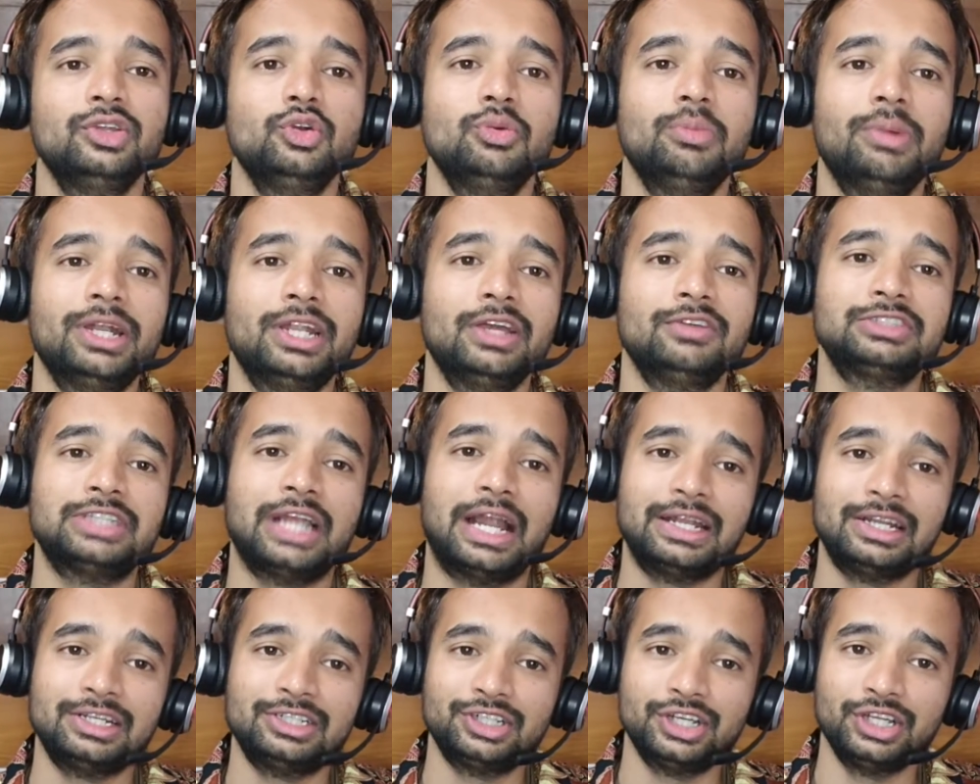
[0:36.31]
you might have
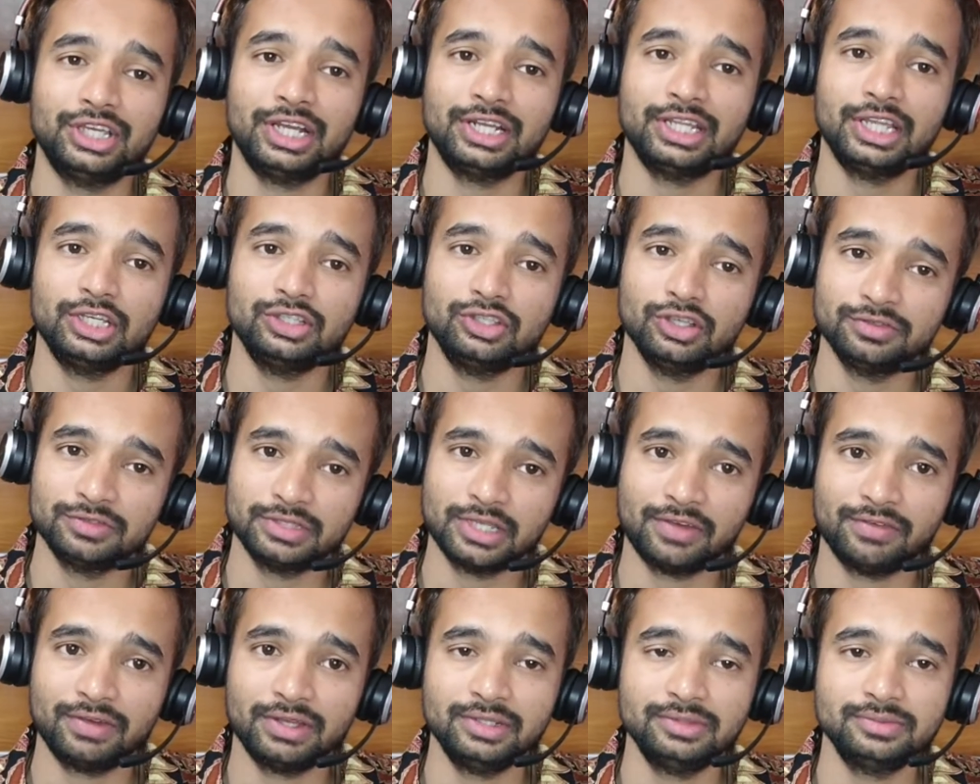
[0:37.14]
started studying at the age of
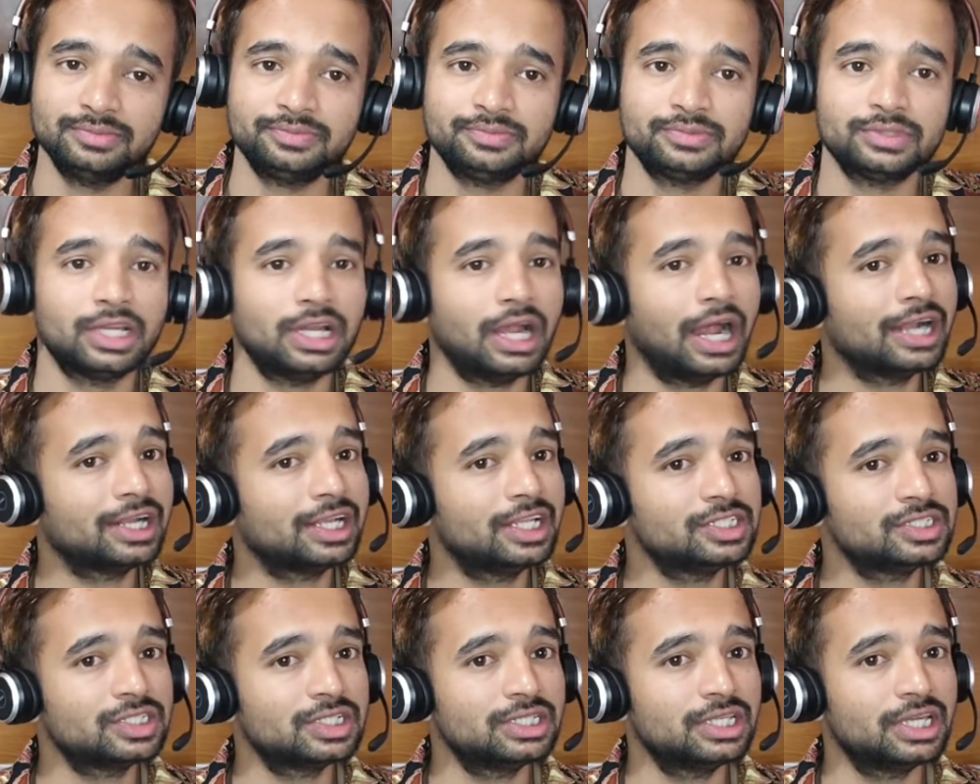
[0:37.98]
7 at
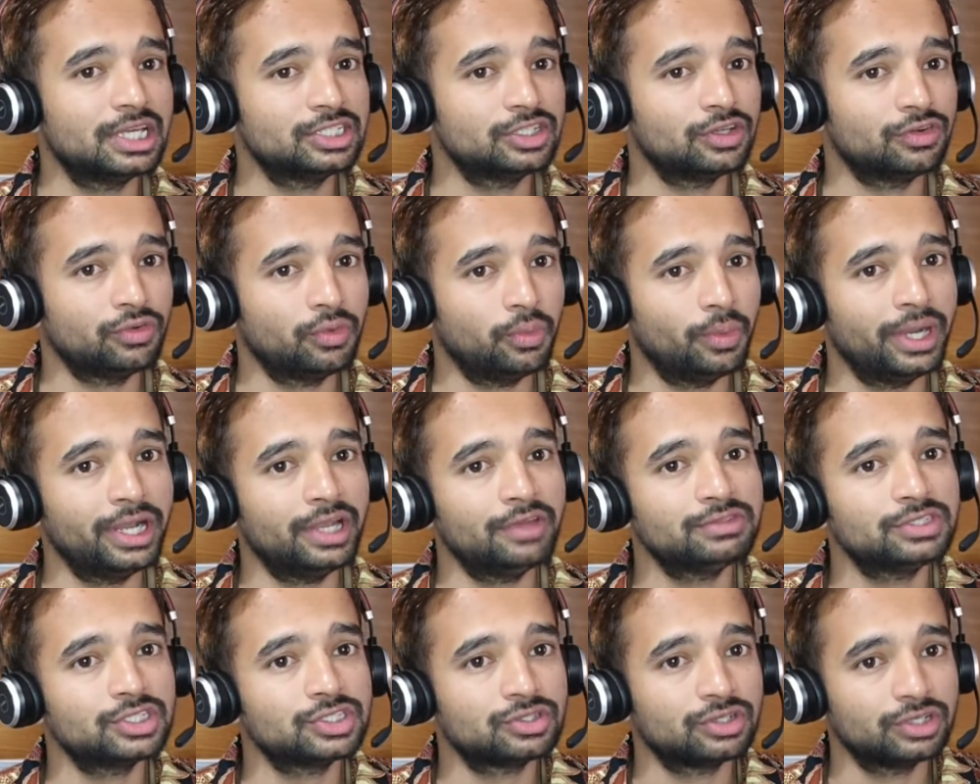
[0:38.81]
least till the age of 20
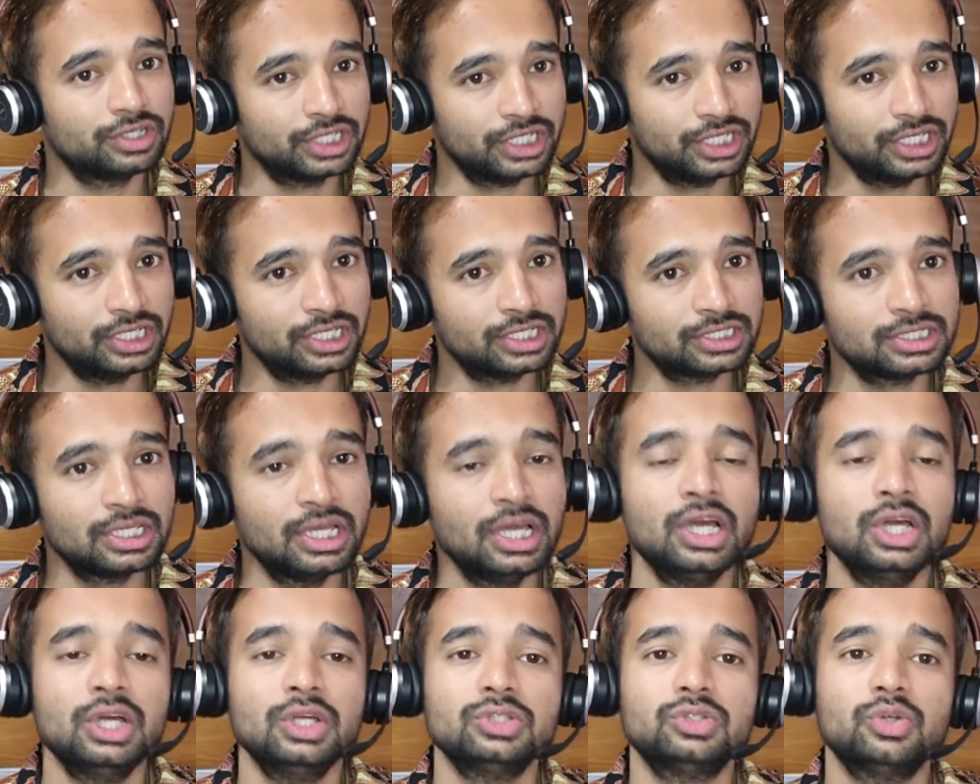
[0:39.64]
which is 13 years
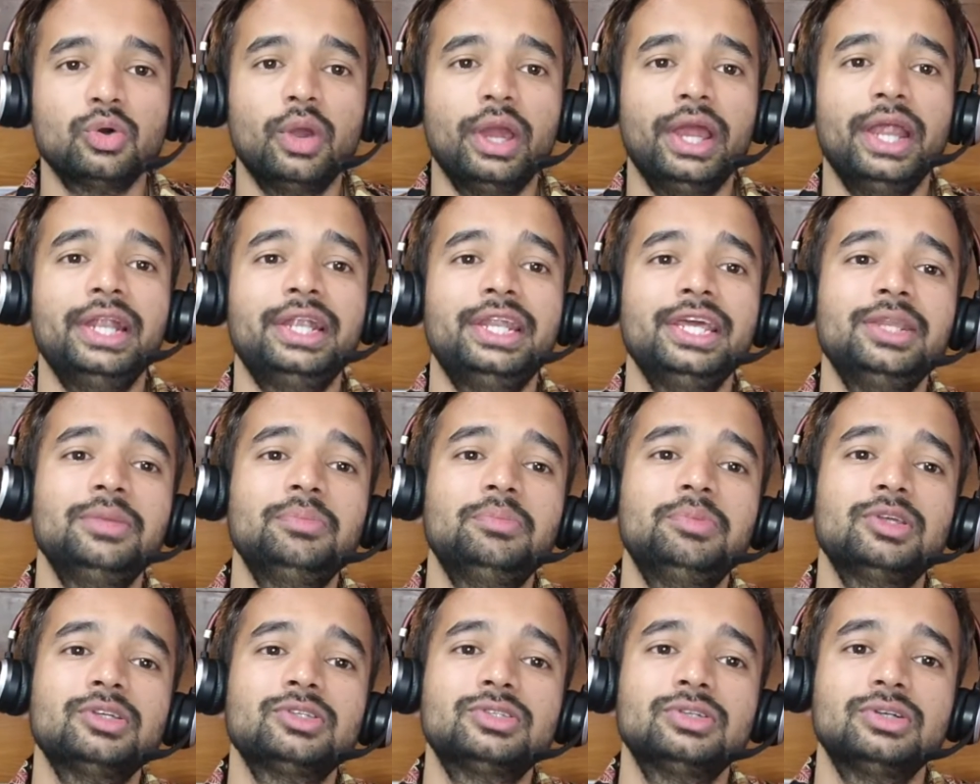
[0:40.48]
so
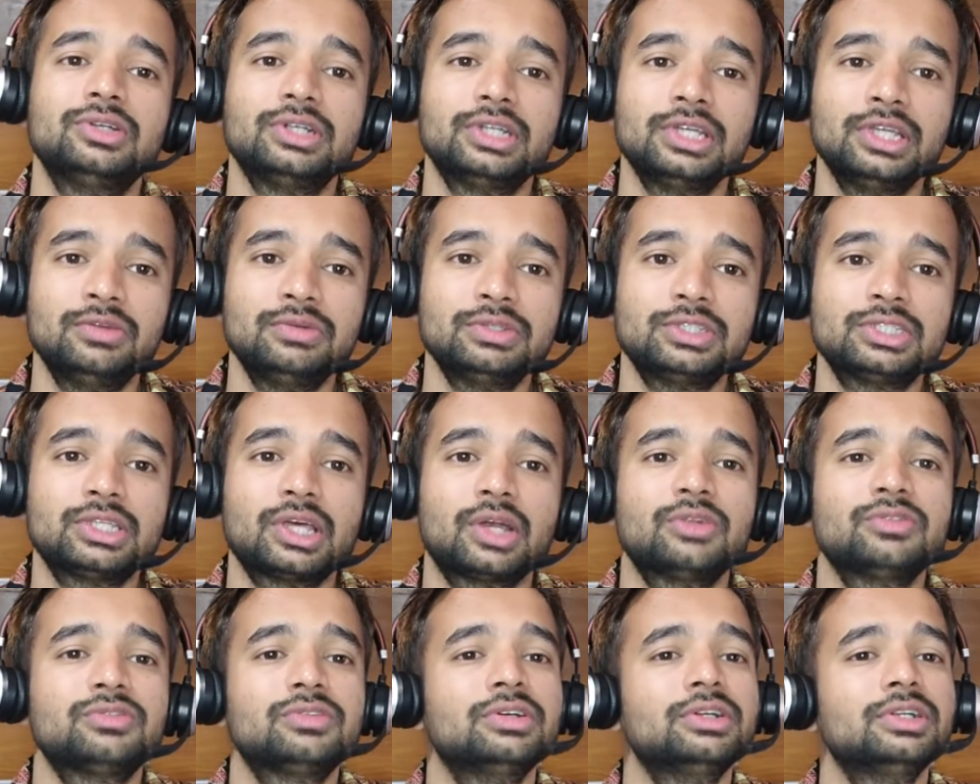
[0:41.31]
18 plus 13 which is
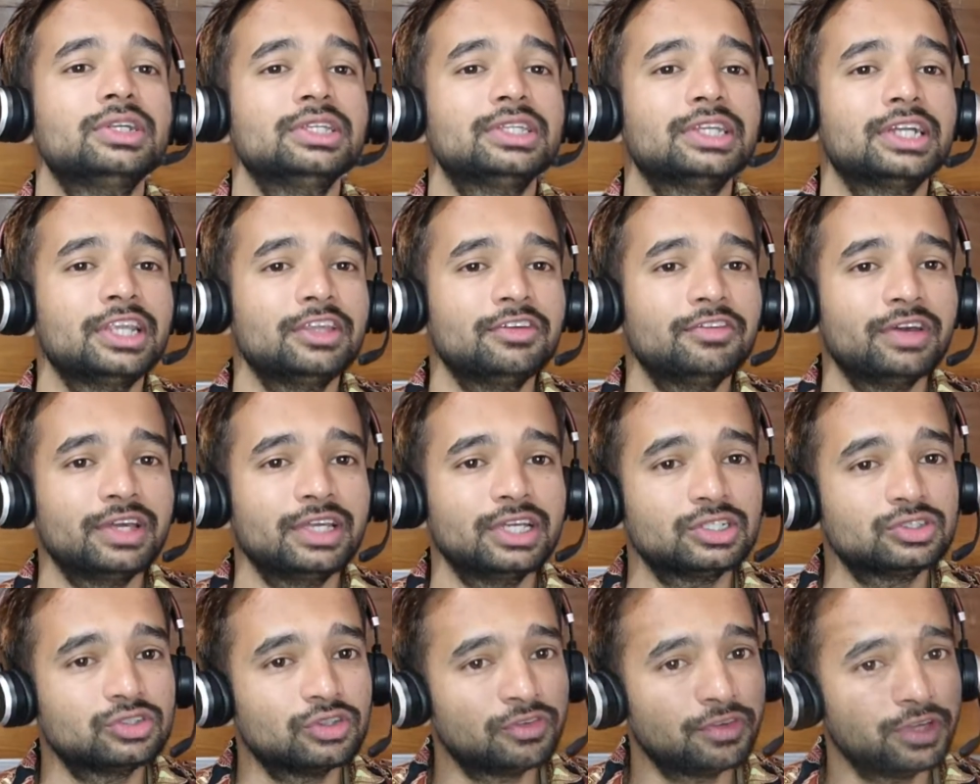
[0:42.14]
around 30 35
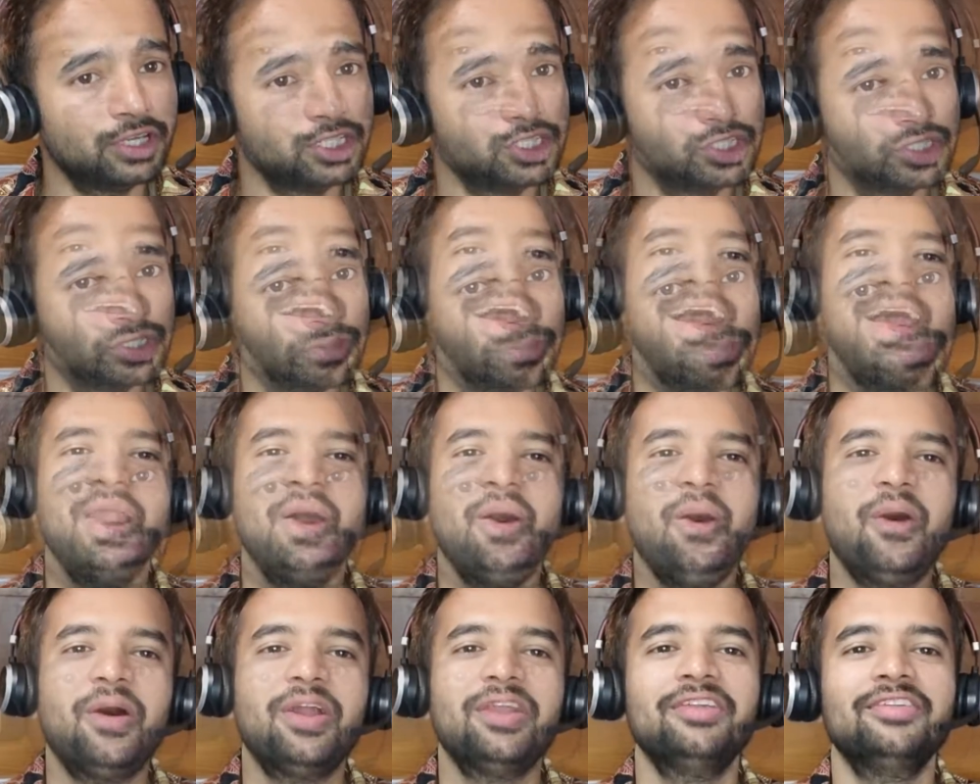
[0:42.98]
years of age hello
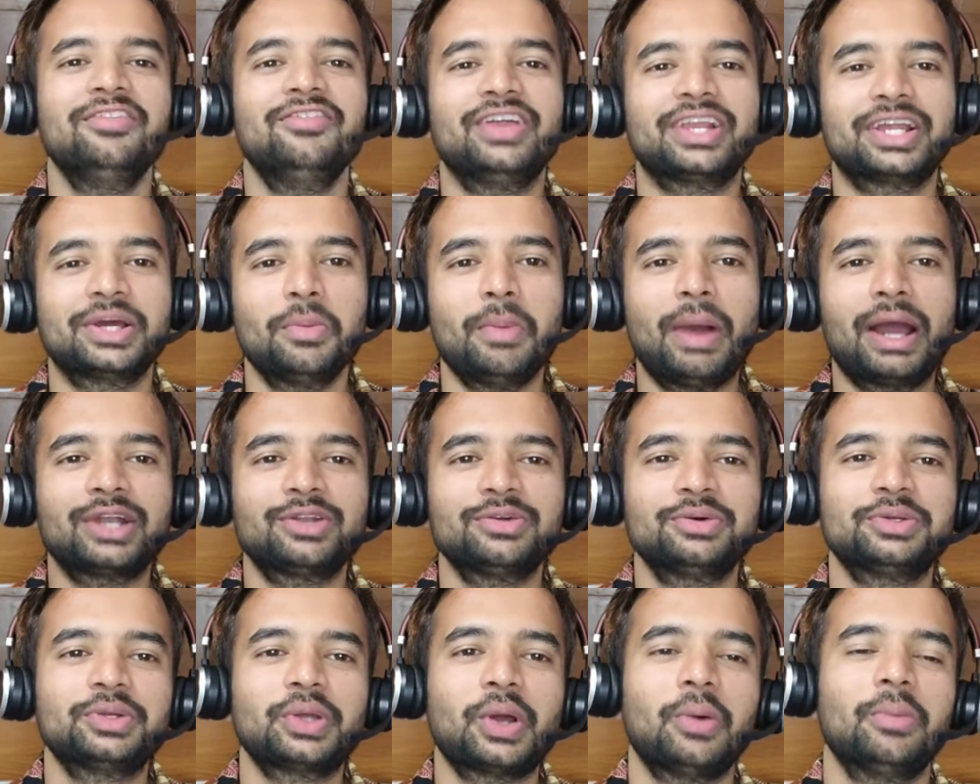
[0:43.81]
all welcome back
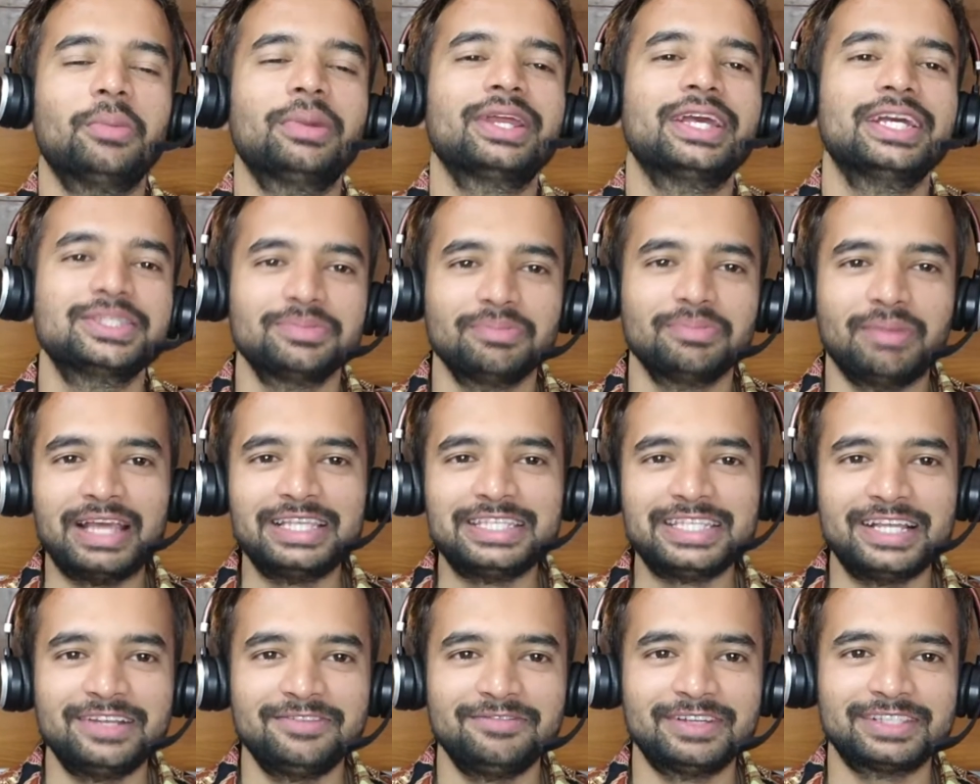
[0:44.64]
to uncommon geeks
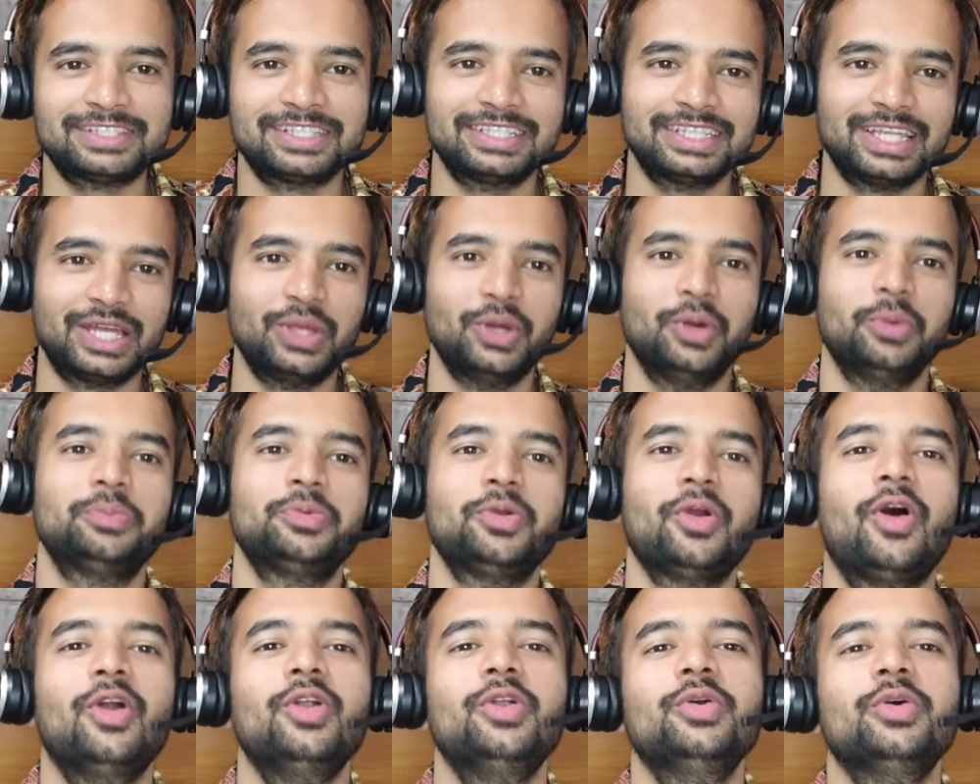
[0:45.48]
myself Vasanth i hope
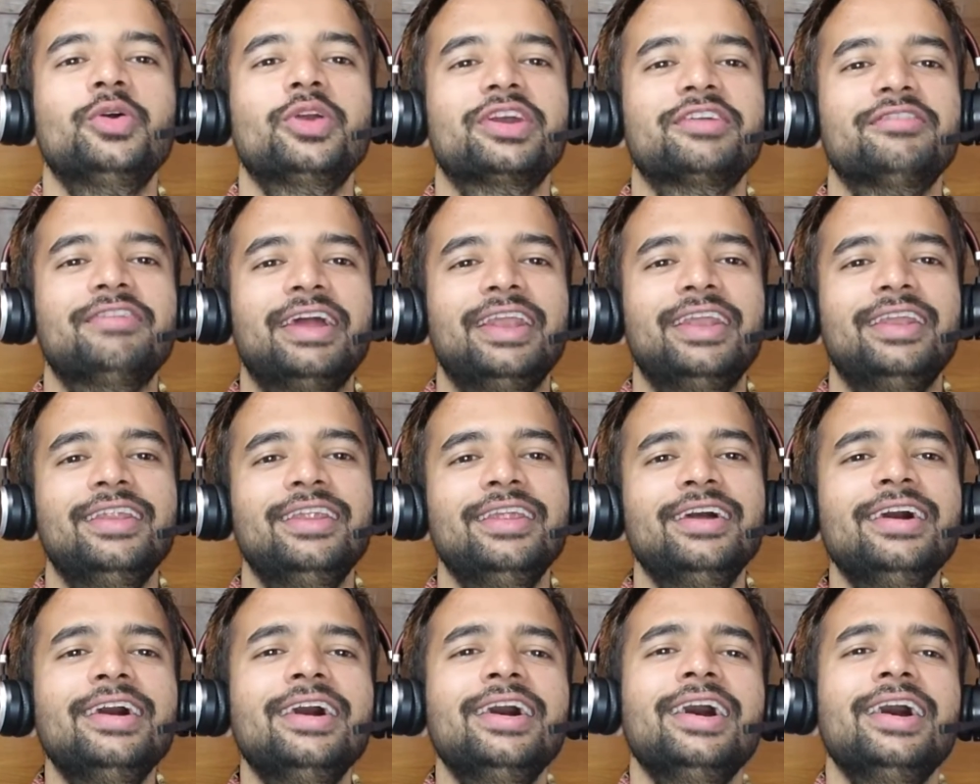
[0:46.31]
you all doing well